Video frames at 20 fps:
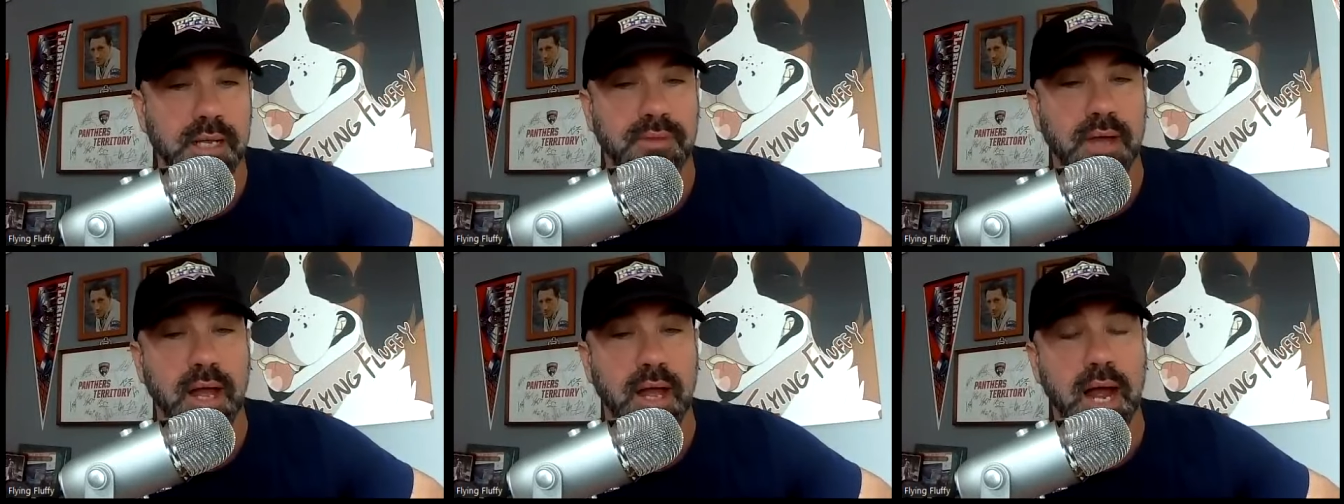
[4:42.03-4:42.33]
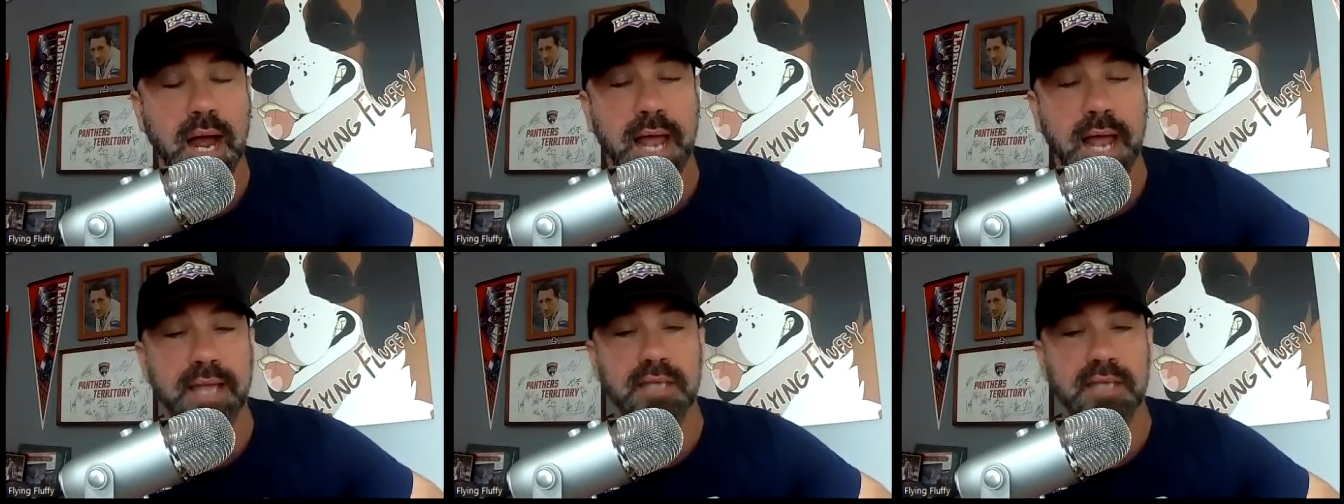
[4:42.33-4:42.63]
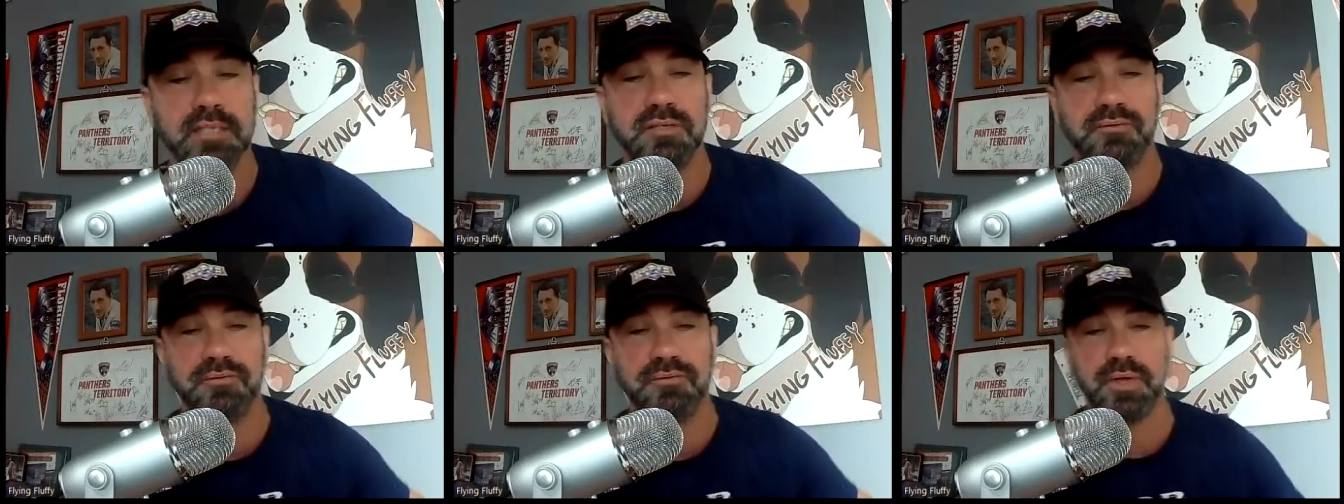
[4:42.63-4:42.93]
The
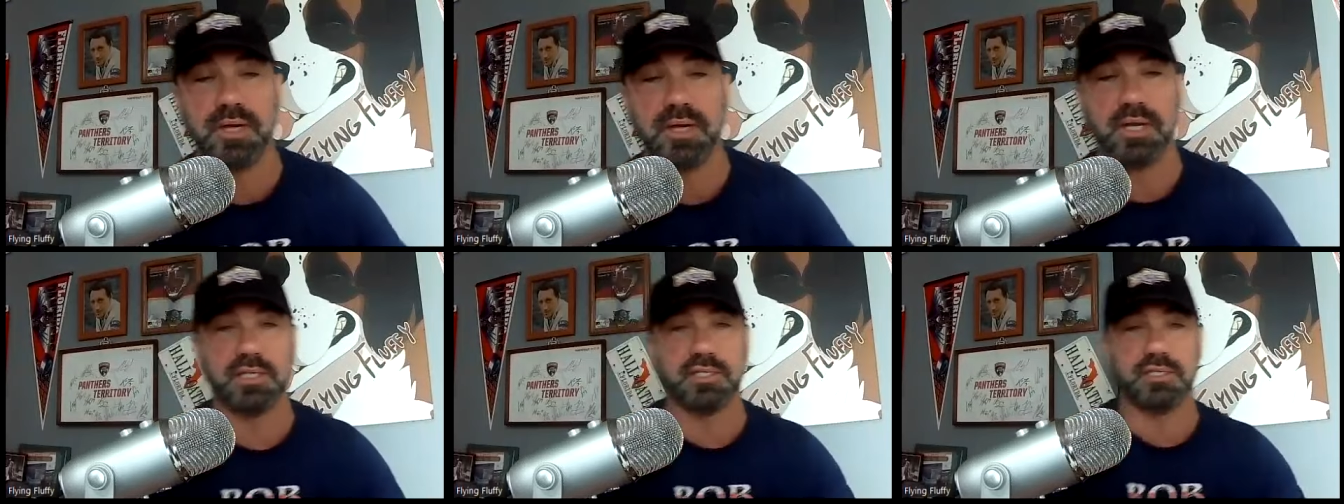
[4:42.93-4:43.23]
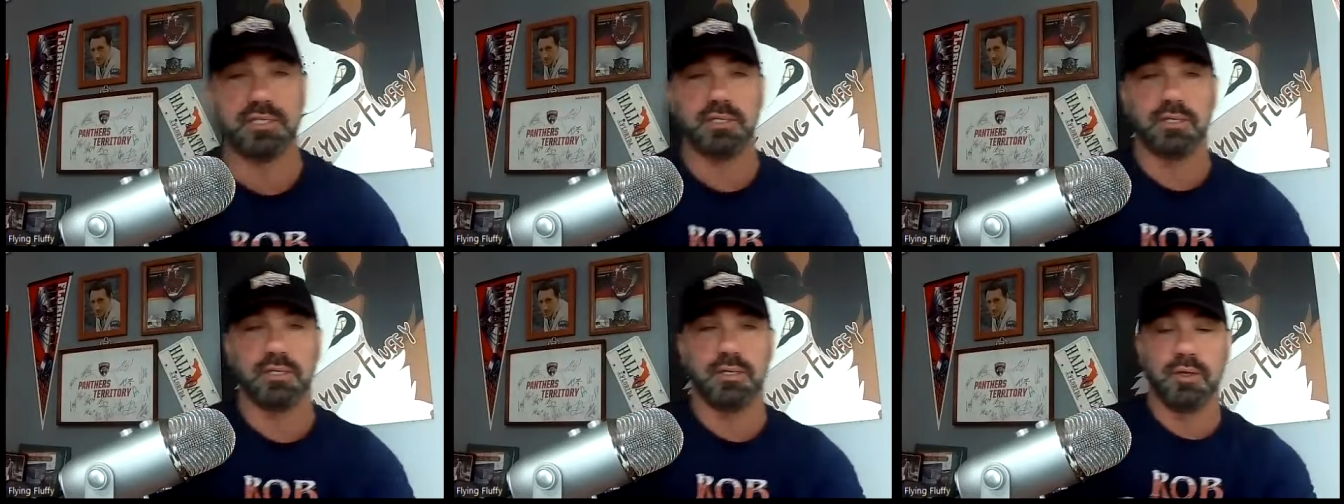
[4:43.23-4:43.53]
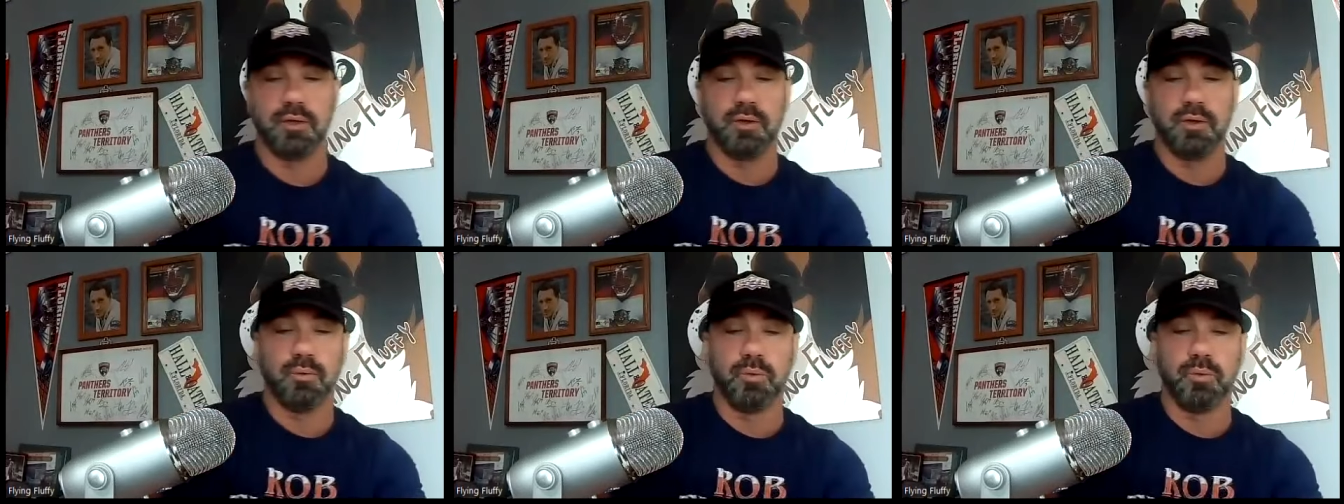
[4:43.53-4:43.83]
highest finish
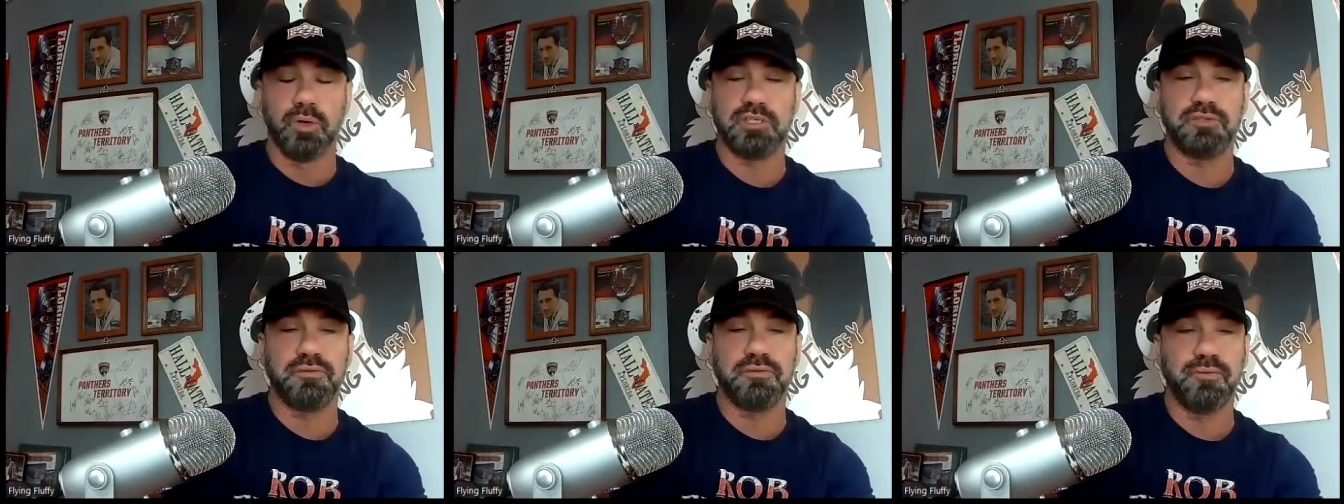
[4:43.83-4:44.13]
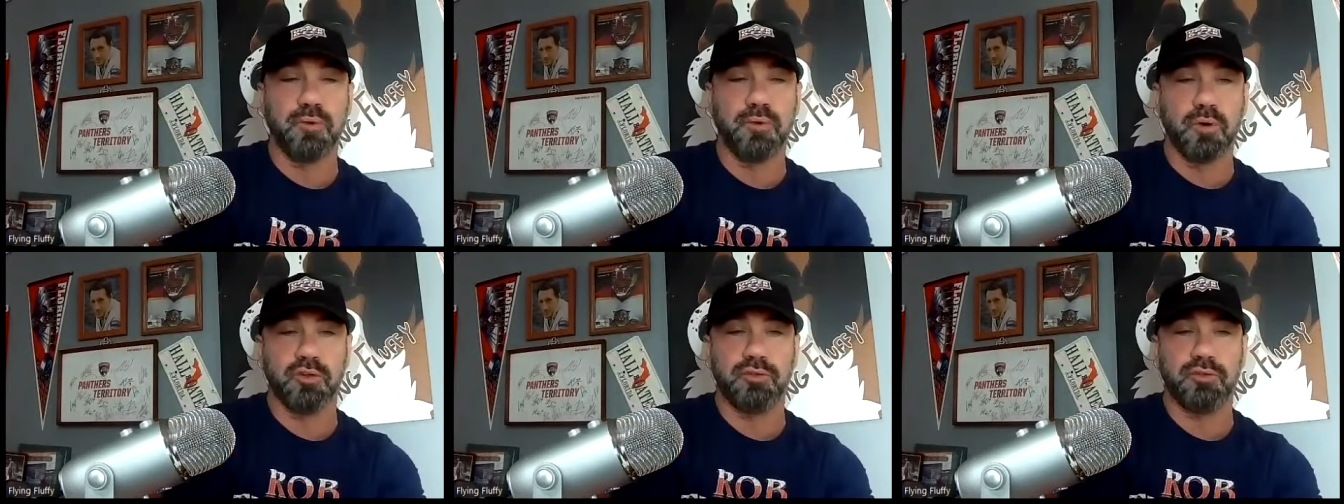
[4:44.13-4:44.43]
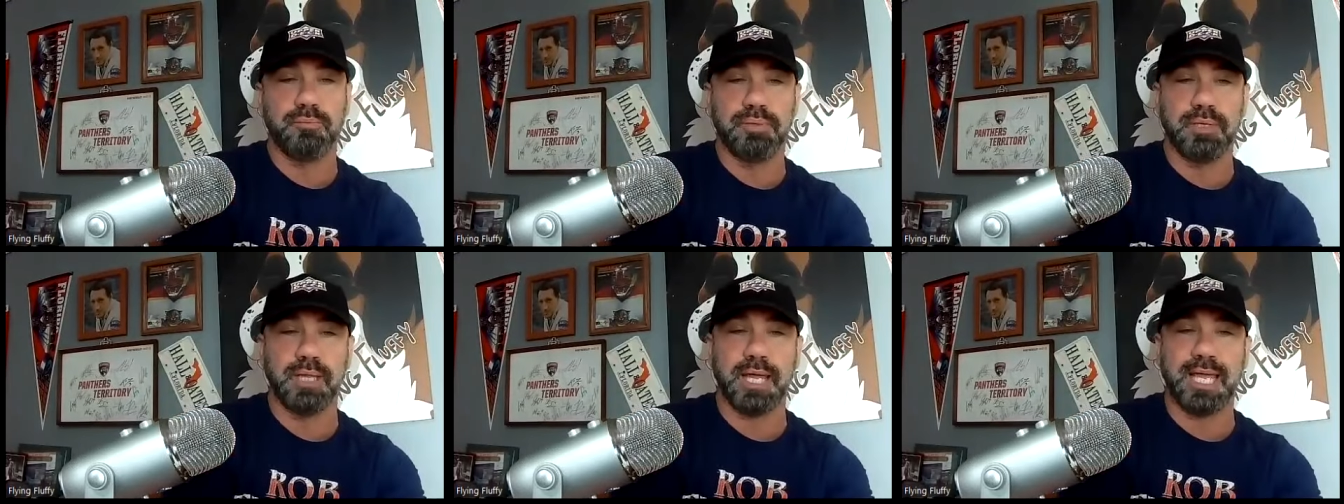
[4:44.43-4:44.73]
was
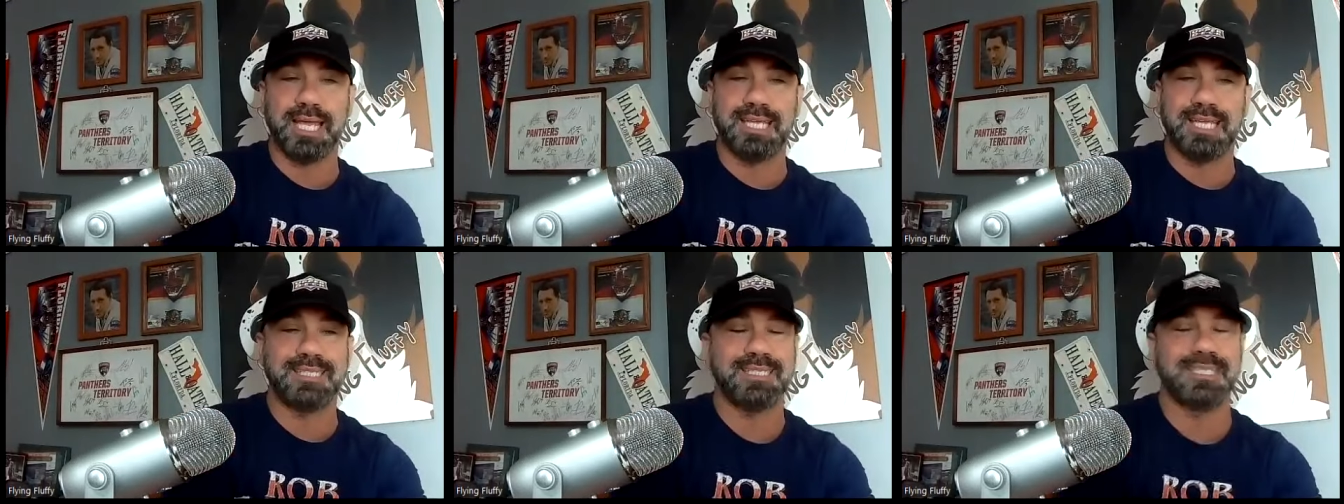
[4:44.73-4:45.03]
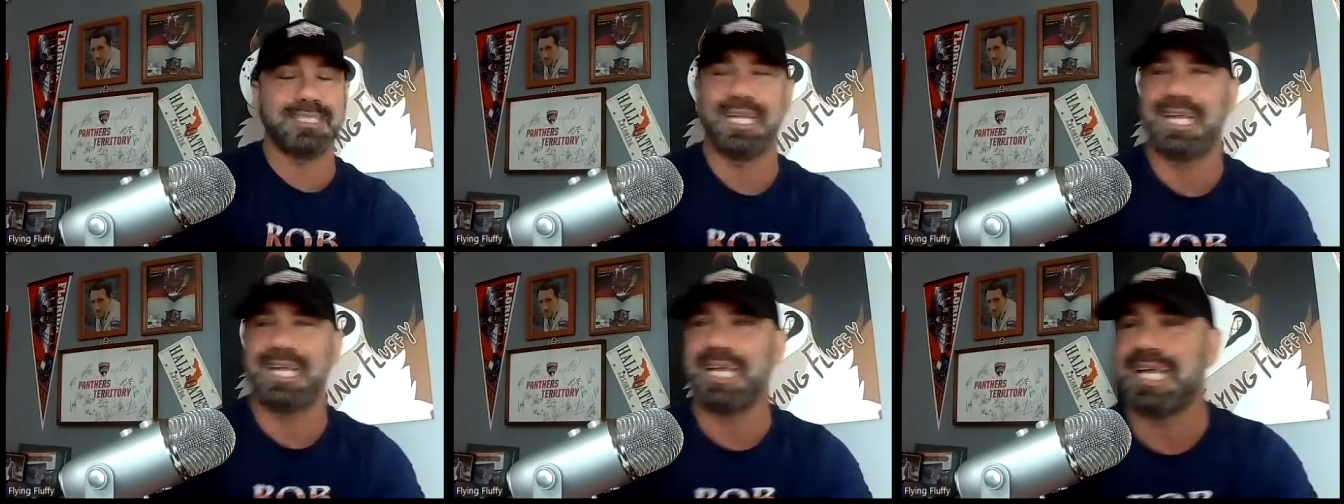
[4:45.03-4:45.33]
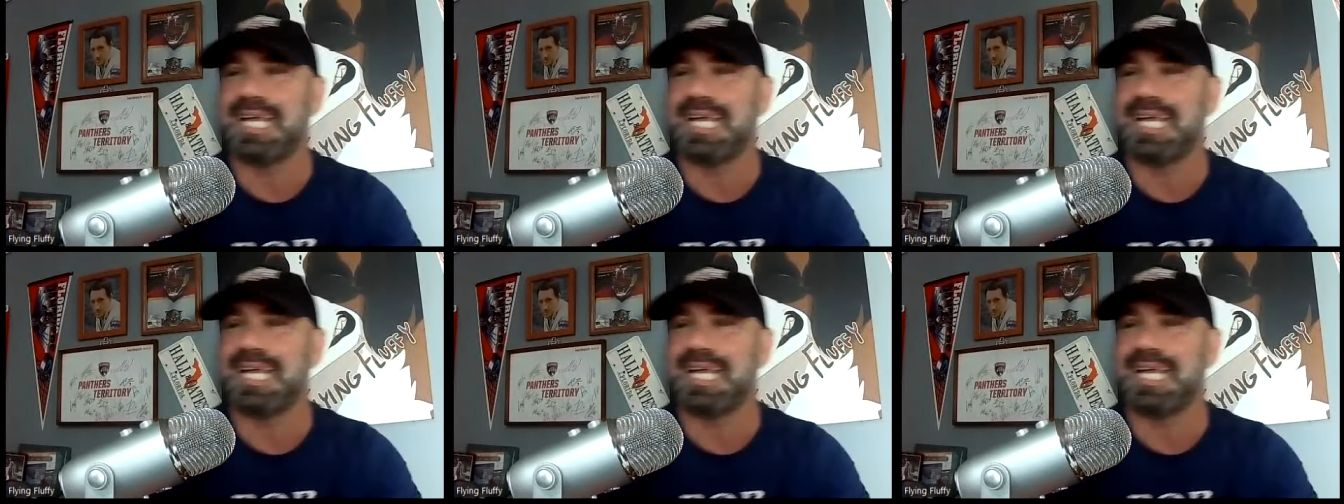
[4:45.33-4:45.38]
4th place.